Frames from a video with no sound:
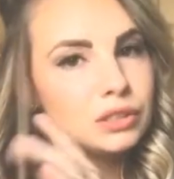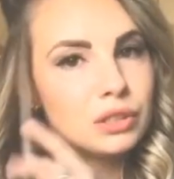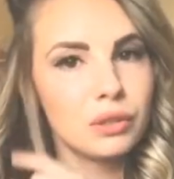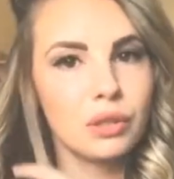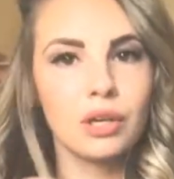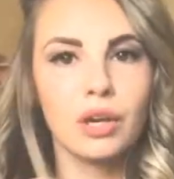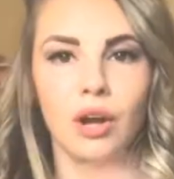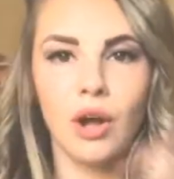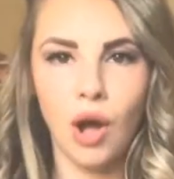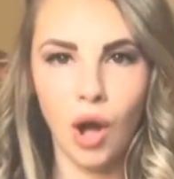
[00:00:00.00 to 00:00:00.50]
So
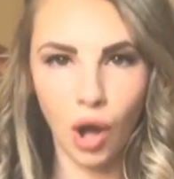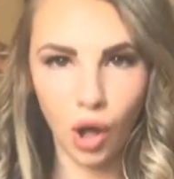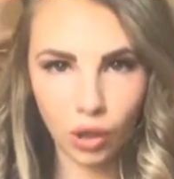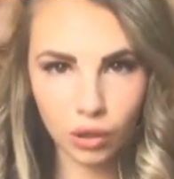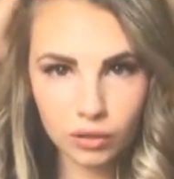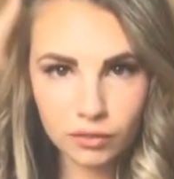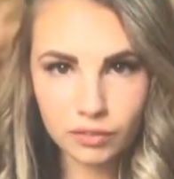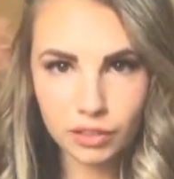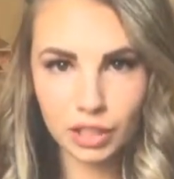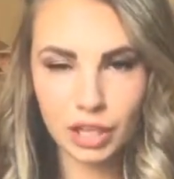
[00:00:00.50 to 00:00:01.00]
curl
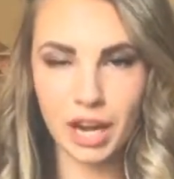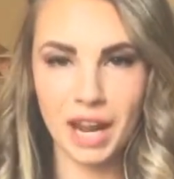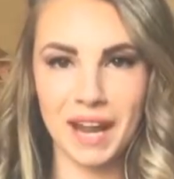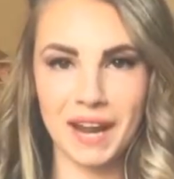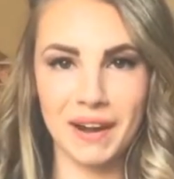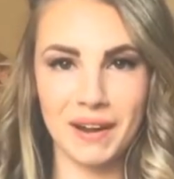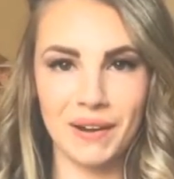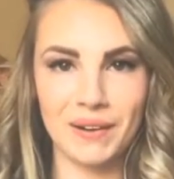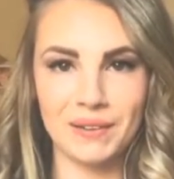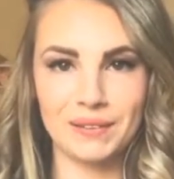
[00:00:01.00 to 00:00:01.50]
all of your
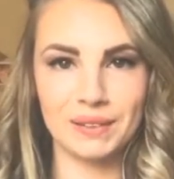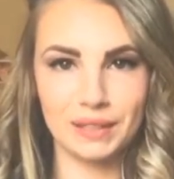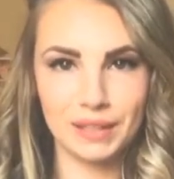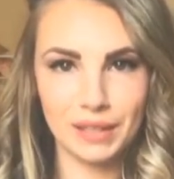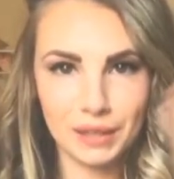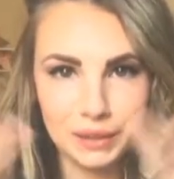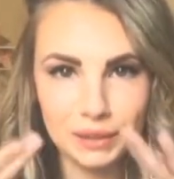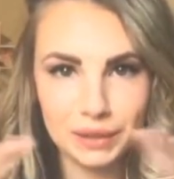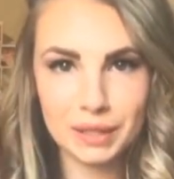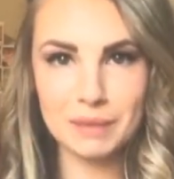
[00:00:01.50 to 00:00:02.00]
hair
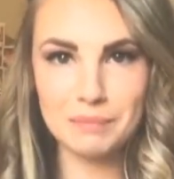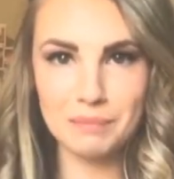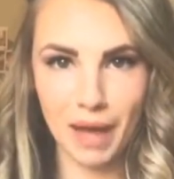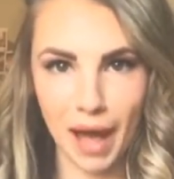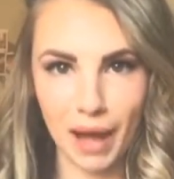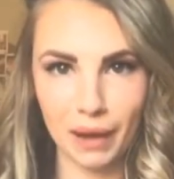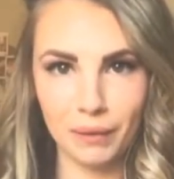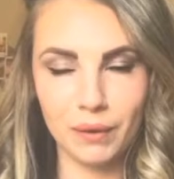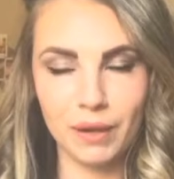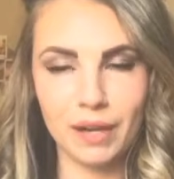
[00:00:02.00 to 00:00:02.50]
literally
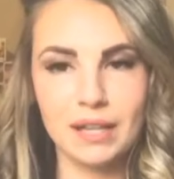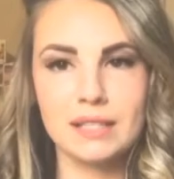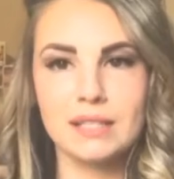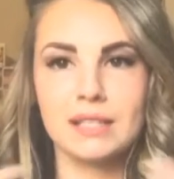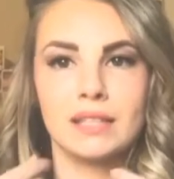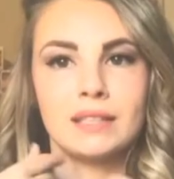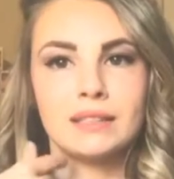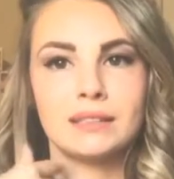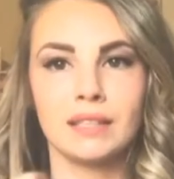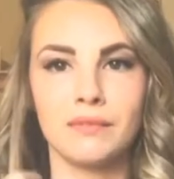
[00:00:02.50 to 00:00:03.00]
backwards
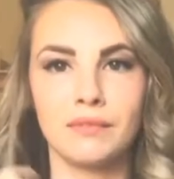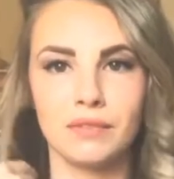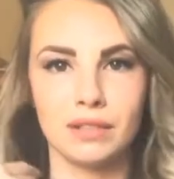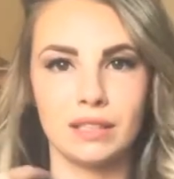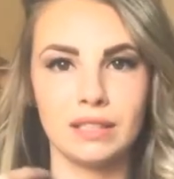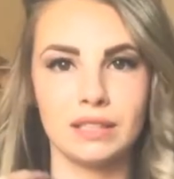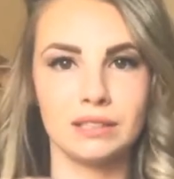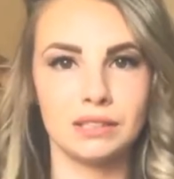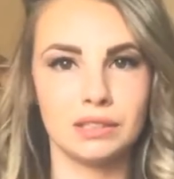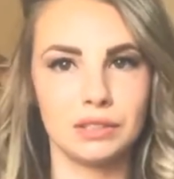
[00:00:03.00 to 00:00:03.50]
except for
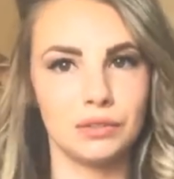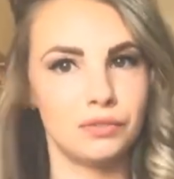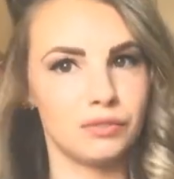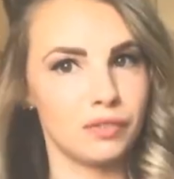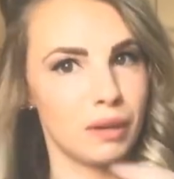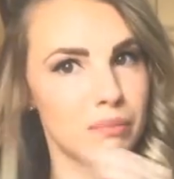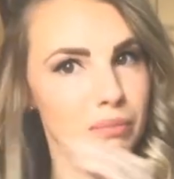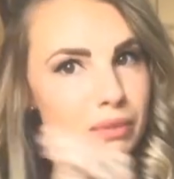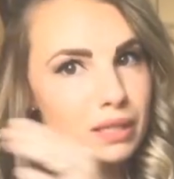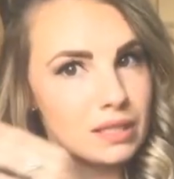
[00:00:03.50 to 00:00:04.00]
these two
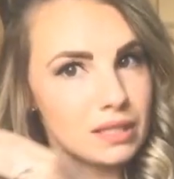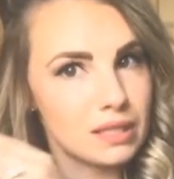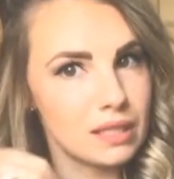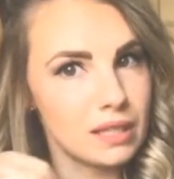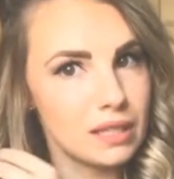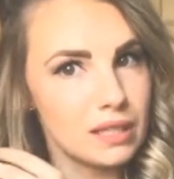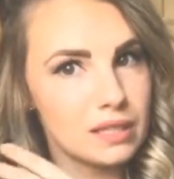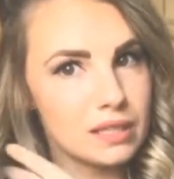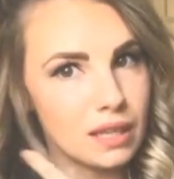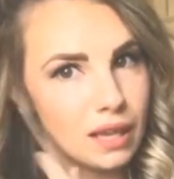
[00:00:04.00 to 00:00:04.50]
front
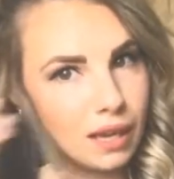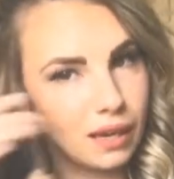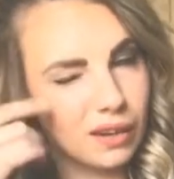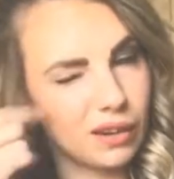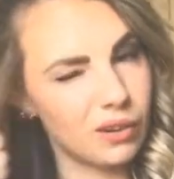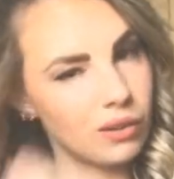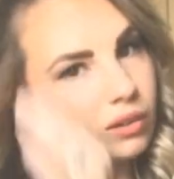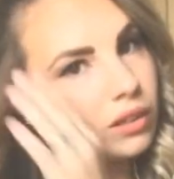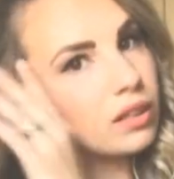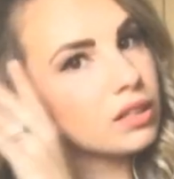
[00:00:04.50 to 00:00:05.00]
pieces, and
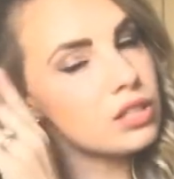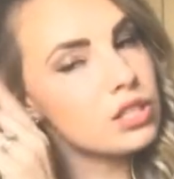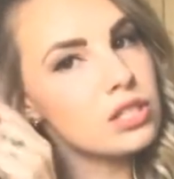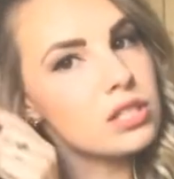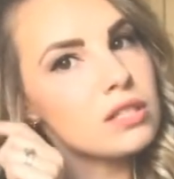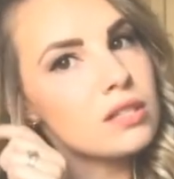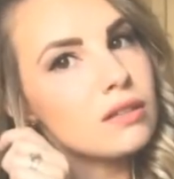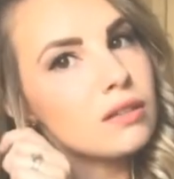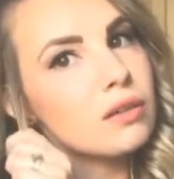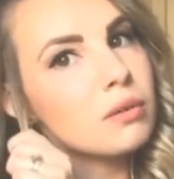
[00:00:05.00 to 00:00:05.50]
it'll look
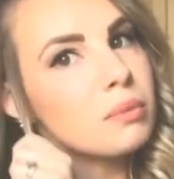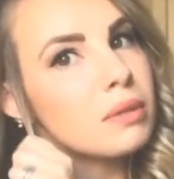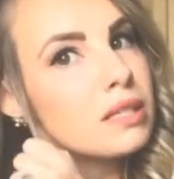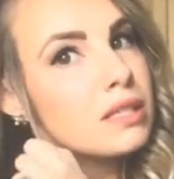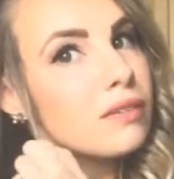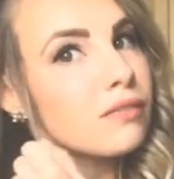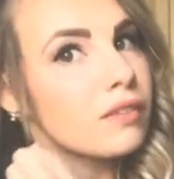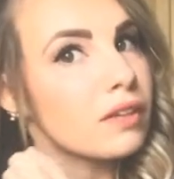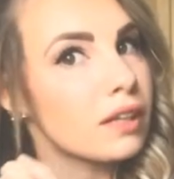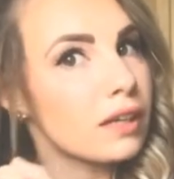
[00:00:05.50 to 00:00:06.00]
just a little bit
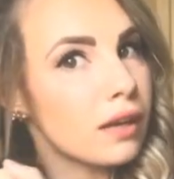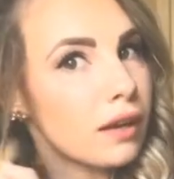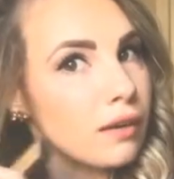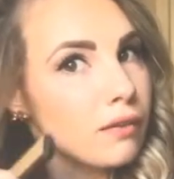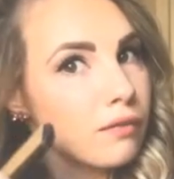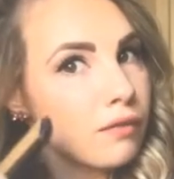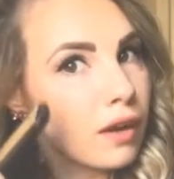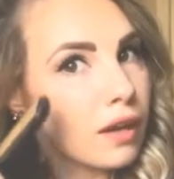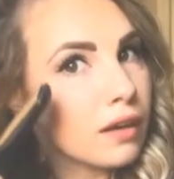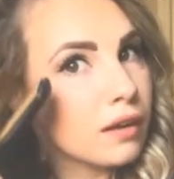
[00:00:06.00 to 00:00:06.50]
different and kind
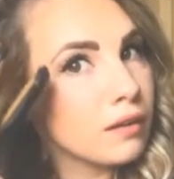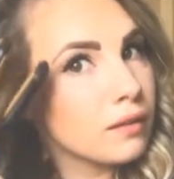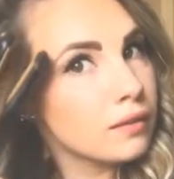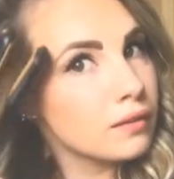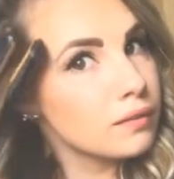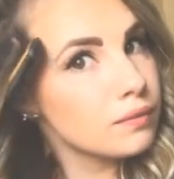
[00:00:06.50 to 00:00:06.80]
of fun.